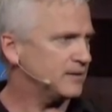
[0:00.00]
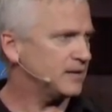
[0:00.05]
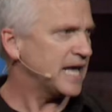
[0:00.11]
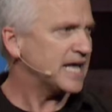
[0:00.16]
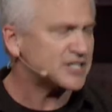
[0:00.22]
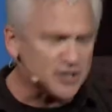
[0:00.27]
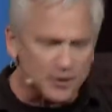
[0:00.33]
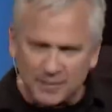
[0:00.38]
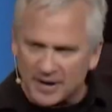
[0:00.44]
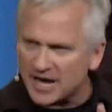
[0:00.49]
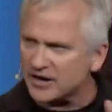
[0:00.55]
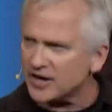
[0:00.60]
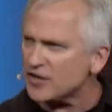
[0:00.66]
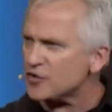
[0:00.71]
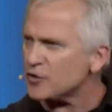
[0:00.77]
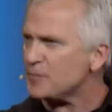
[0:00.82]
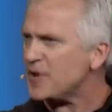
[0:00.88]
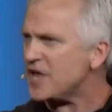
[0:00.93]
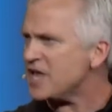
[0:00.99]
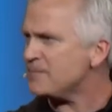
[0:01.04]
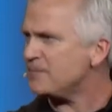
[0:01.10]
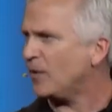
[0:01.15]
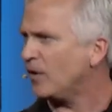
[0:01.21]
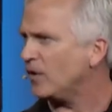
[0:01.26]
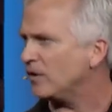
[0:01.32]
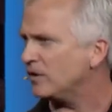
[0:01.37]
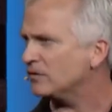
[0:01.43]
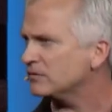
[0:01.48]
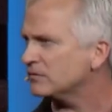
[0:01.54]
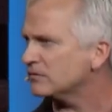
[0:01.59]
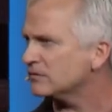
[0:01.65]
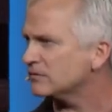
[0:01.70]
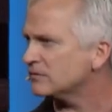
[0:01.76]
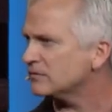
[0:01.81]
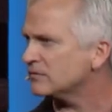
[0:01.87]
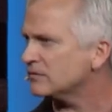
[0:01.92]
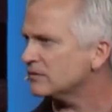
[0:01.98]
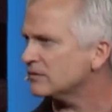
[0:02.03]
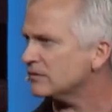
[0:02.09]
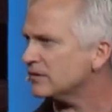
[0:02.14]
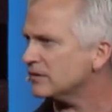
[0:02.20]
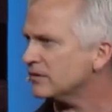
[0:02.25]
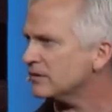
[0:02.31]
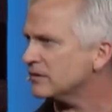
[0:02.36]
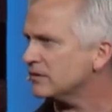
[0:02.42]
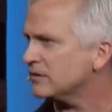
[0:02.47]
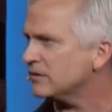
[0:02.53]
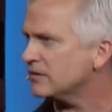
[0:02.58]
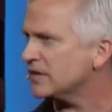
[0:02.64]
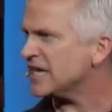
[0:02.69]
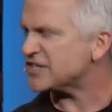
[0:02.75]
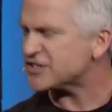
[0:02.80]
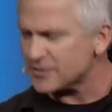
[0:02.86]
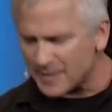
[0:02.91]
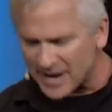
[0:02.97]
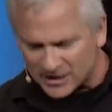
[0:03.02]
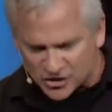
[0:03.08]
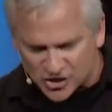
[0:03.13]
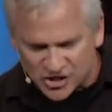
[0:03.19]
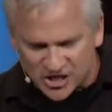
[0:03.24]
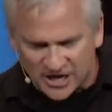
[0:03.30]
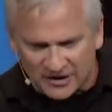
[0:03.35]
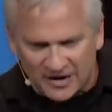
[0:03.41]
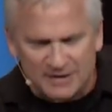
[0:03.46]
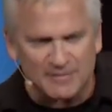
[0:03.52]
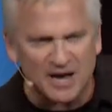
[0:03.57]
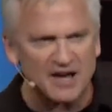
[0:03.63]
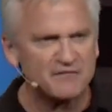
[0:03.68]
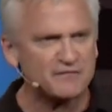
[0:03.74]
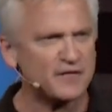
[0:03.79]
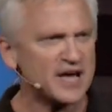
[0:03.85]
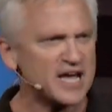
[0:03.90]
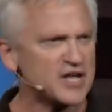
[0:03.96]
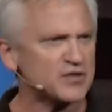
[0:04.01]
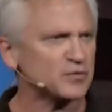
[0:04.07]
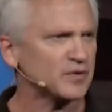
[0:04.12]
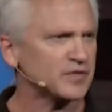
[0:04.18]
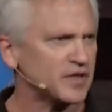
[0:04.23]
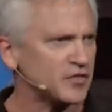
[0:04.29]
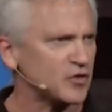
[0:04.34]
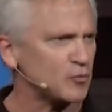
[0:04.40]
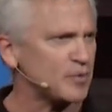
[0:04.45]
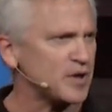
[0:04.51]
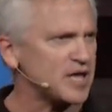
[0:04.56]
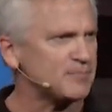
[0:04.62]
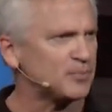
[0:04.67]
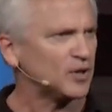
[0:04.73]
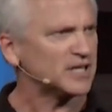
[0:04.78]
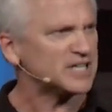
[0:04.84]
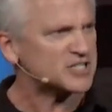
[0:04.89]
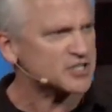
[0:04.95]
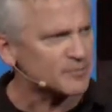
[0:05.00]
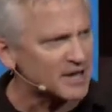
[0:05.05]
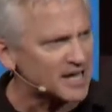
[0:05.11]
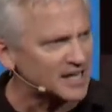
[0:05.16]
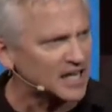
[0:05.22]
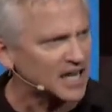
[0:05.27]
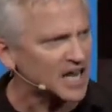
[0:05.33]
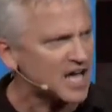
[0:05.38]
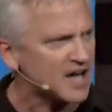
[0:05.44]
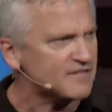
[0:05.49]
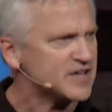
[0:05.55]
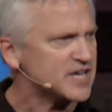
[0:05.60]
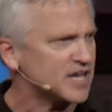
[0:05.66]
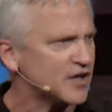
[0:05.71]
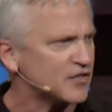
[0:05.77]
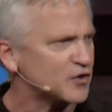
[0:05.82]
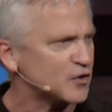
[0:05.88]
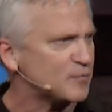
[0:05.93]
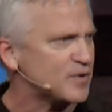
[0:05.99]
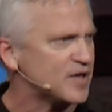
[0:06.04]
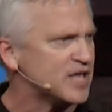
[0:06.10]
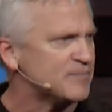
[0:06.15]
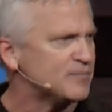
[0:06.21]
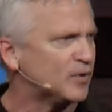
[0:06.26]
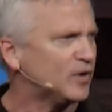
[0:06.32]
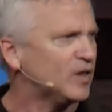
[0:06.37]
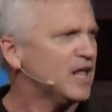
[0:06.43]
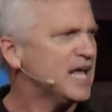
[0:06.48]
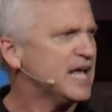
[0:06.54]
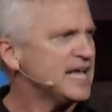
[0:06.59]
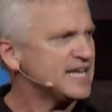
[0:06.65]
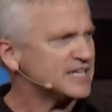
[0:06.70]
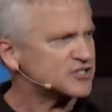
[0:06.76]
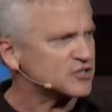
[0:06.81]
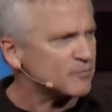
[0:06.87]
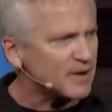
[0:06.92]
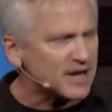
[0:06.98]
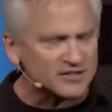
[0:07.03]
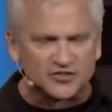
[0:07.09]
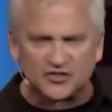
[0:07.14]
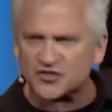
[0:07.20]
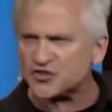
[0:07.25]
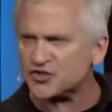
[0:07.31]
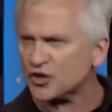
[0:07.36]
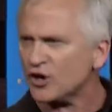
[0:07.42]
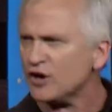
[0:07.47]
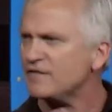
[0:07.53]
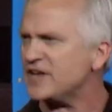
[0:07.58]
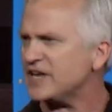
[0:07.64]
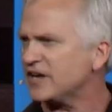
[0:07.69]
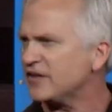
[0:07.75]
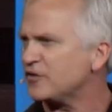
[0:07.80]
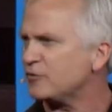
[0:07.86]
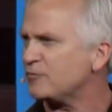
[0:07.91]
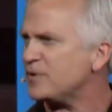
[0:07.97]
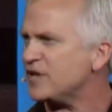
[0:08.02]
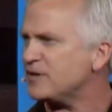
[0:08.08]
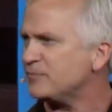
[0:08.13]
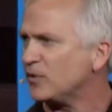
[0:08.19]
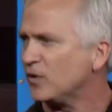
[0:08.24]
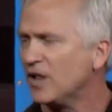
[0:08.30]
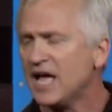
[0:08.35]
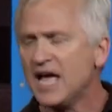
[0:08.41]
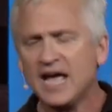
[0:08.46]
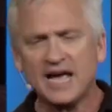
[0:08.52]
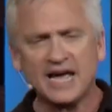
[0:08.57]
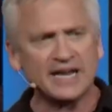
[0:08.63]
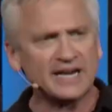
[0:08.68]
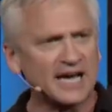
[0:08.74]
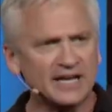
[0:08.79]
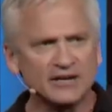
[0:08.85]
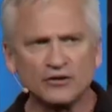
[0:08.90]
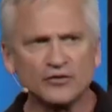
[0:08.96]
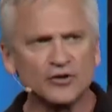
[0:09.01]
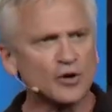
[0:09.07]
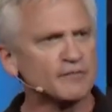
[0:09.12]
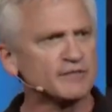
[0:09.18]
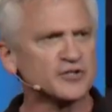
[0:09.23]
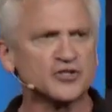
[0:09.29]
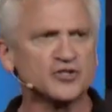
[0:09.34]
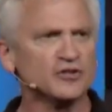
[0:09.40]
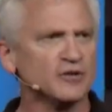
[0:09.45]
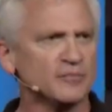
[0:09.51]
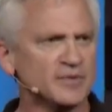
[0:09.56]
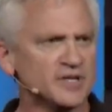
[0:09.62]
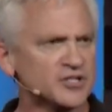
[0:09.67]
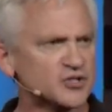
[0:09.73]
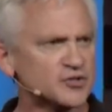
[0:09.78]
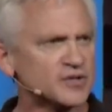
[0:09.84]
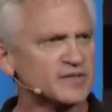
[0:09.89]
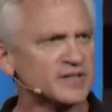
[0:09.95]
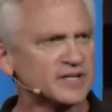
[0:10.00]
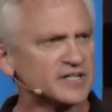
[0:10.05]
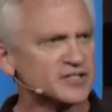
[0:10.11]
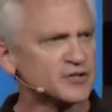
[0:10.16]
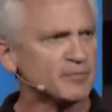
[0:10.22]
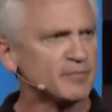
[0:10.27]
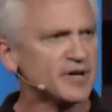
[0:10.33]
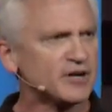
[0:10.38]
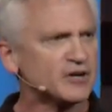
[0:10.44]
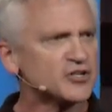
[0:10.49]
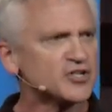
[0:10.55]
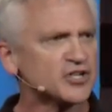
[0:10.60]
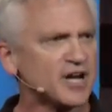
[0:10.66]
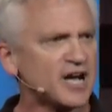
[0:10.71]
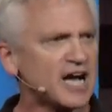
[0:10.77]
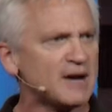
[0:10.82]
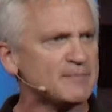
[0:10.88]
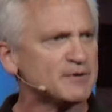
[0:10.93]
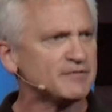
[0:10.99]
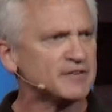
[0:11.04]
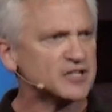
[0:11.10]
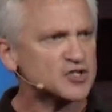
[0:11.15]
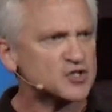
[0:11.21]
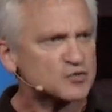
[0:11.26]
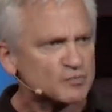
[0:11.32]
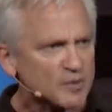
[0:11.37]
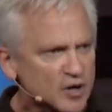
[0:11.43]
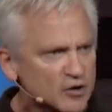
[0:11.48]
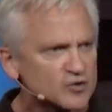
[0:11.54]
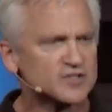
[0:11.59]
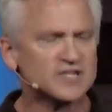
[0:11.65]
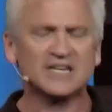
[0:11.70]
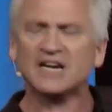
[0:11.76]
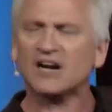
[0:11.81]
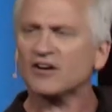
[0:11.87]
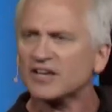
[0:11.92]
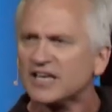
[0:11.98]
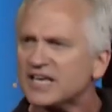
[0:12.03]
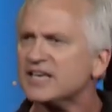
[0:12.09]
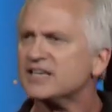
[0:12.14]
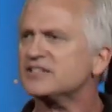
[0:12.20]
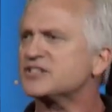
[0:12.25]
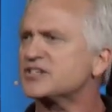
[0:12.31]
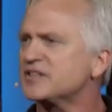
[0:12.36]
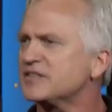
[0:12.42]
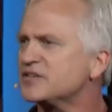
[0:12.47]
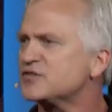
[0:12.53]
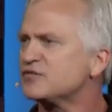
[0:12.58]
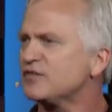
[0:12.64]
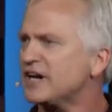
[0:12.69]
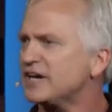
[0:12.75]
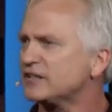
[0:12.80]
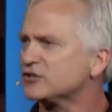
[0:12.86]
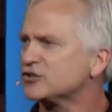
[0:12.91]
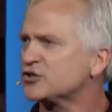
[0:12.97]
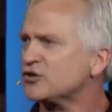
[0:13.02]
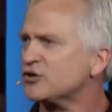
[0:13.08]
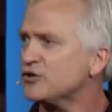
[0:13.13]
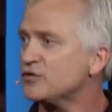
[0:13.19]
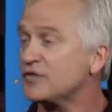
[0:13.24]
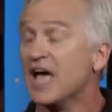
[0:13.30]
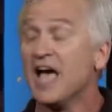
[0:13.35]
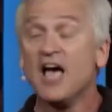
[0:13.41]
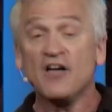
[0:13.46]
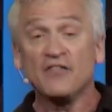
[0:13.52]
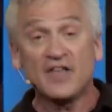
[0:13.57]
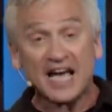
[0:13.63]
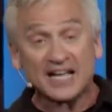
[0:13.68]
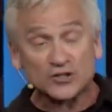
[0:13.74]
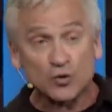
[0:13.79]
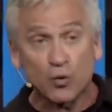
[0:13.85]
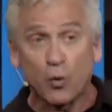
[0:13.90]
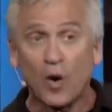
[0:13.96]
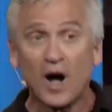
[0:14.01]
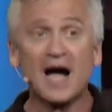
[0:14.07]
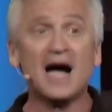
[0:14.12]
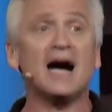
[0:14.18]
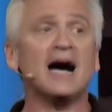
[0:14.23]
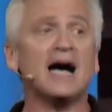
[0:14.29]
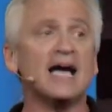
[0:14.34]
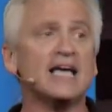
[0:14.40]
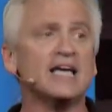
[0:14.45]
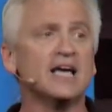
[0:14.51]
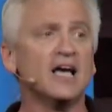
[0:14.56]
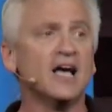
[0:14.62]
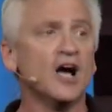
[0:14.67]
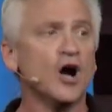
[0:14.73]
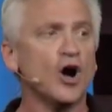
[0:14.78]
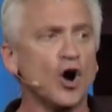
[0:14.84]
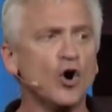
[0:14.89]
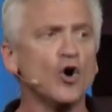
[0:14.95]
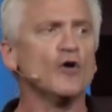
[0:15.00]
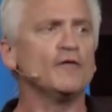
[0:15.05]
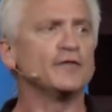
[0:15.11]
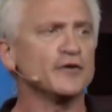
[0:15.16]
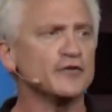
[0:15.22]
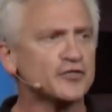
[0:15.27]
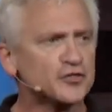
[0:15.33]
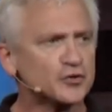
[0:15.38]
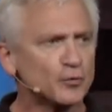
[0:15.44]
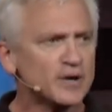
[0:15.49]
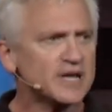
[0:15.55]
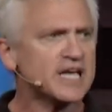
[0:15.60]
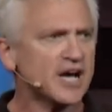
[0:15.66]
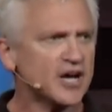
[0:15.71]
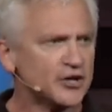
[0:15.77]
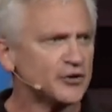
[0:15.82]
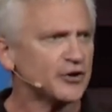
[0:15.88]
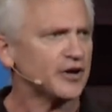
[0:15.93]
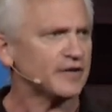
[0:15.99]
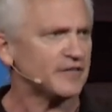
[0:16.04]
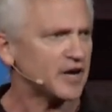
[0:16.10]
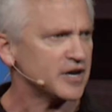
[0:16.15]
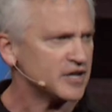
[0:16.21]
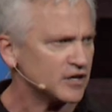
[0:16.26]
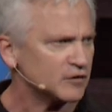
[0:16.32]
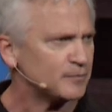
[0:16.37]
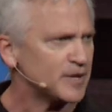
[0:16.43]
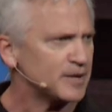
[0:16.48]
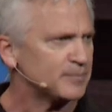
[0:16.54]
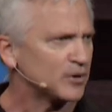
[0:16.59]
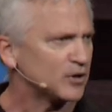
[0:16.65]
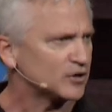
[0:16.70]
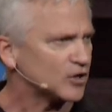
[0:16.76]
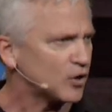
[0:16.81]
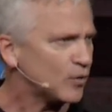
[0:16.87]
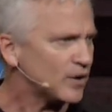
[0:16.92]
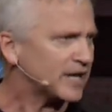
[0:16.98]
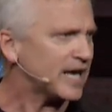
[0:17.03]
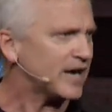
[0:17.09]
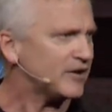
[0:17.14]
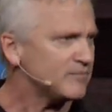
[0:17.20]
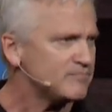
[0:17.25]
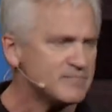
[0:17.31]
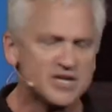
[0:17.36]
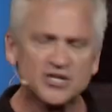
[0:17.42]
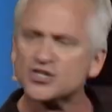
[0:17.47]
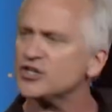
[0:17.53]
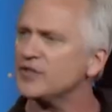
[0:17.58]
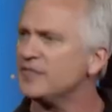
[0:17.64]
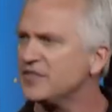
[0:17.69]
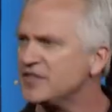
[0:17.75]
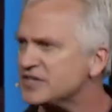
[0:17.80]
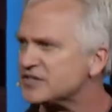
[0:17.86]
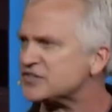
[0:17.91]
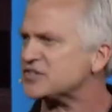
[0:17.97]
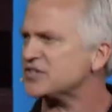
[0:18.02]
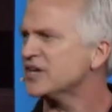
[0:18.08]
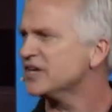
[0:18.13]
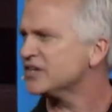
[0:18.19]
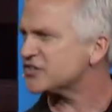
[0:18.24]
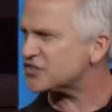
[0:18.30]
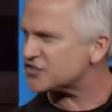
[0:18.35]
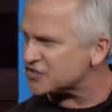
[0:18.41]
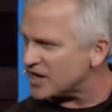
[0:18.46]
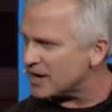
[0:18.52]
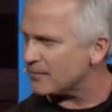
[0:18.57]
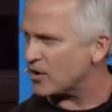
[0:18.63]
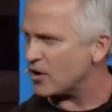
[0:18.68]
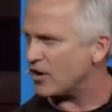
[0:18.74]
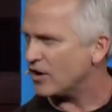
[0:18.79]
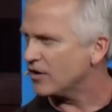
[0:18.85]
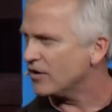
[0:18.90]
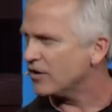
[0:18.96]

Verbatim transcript: it's about other people. It's about sharing my faith with other people. It's about loving other people. It's about serving other people. And I don't know of a student ministry that does a better job of exposing our kids to this vital truth. That's why over 300 of our young people are going out in mission this summer.